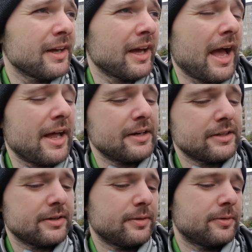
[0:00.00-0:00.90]

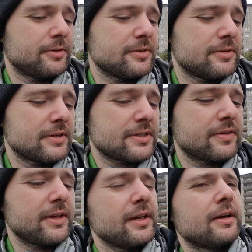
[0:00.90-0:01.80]
And the
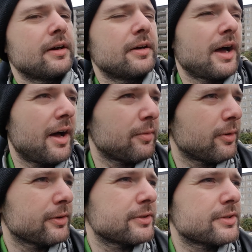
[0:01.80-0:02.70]
thing I
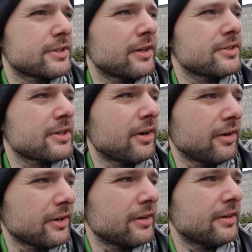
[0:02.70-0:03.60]
wanted to touch
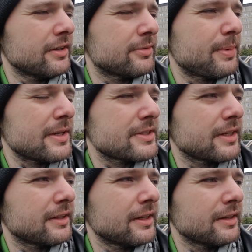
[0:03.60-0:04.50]
on is
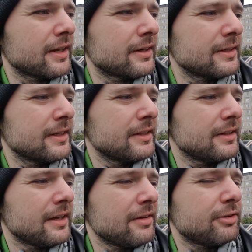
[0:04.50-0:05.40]
basically that
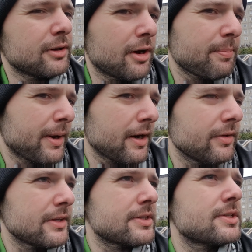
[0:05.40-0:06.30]
if you compare
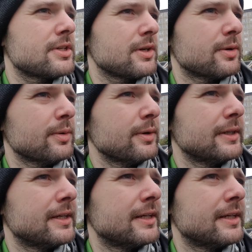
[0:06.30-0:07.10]
these two,